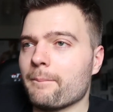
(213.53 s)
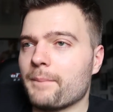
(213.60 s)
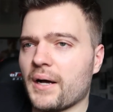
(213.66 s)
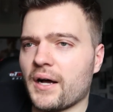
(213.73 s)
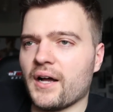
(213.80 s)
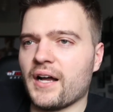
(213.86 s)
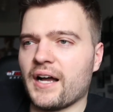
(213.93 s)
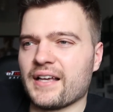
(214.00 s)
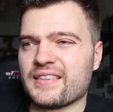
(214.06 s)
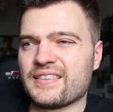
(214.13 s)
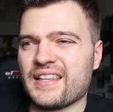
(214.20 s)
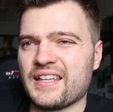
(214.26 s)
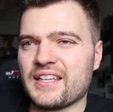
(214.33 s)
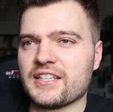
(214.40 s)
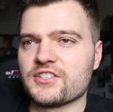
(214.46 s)
But I
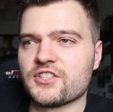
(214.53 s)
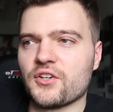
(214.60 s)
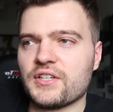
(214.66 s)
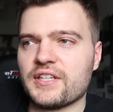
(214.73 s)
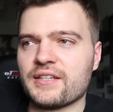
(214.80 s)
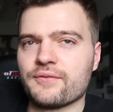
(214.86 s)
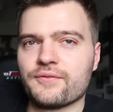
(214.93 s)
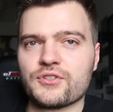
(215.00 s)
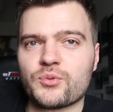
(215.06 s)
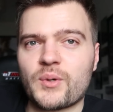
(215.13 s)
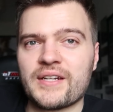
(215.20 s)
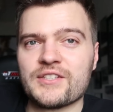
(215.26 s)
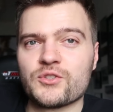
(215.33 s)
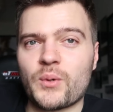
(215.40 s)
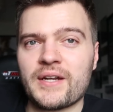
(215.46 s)
think it's only in for
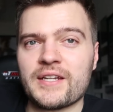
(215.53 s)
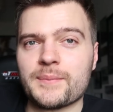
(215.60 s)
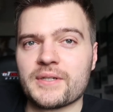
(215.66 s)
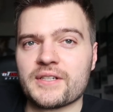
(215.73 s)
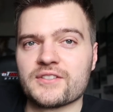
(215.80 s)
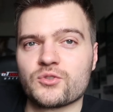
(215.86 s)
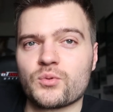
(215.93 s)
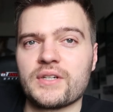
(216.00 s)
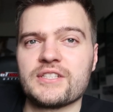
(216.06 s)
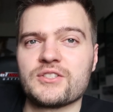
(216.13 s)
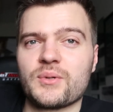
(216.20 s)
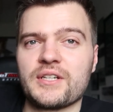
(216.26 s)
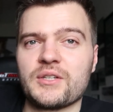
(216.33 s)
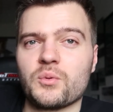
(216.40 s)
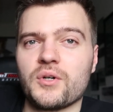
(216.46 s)
2020 because
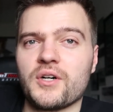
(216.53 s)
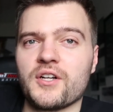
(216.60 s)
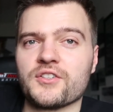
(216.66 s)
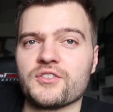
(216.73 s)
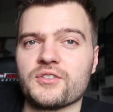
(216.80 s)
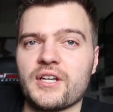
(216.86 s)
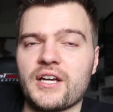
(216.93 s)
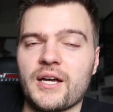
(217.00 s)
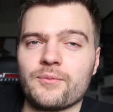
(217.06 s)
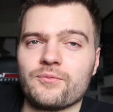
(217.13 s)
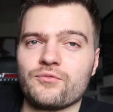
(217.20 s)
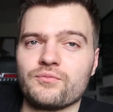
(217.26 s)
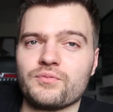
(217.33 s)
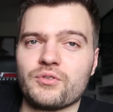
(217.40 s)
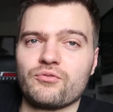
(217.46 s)
2021,
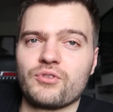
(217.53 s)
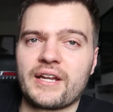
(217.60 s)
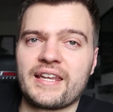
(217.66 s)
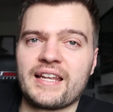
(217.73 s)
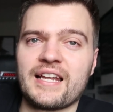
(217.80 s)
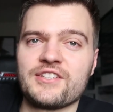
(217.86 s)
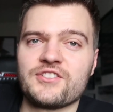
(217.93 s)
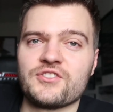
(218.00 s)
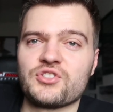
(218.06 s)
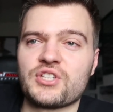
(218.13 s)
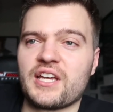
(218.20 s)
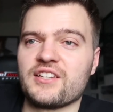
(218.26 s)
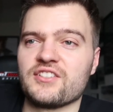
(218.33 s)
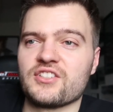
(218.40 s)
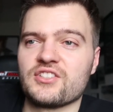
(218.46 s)
the regulation
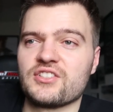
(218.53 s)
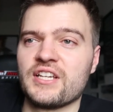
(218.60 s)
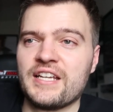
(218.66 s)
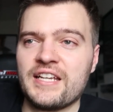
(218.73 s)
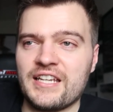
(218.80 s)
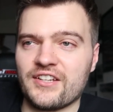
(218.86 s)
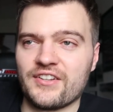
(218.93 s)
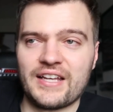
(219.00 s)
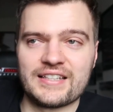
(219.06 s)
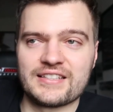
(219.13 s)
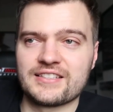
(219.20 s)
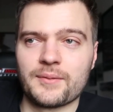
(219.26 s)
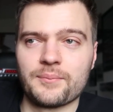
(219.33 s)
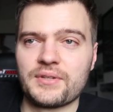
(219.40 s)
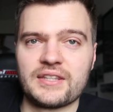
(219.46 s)
changes.
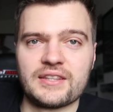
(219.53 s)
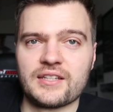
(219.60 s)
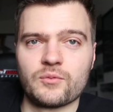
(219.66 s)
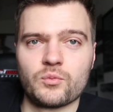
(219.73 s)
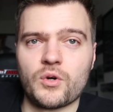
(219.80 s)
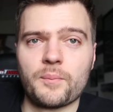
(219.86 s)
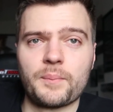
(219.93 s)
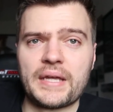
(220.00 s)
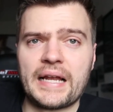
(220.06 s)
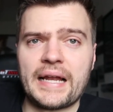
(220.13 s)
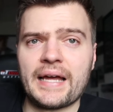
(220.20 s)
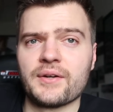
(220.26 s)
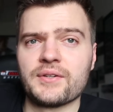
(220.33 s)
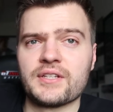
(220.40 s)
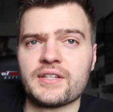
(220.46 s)
That's something that won't be
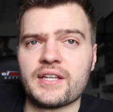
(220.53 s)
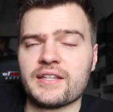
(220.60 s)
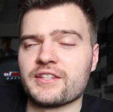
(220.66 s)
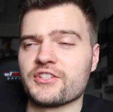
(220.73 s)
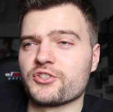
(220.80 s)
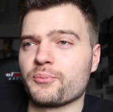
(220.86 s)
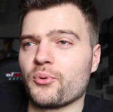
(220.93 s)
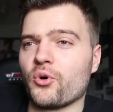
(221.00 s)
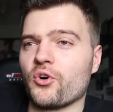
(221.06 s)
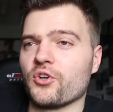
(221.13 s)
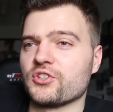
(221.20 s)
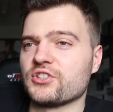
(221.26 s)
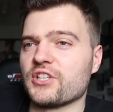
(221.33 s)
allowed in the sport.